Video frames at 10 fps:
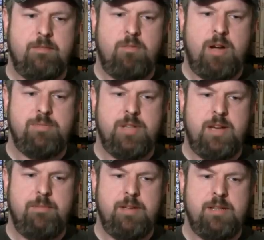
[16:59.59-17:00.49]
Rob
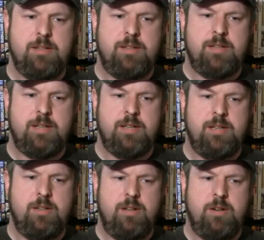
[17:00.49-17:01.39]
Zombie is,
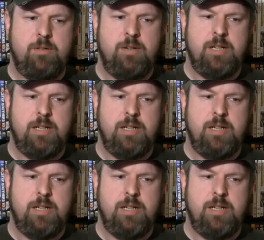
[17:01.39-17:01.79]
you know,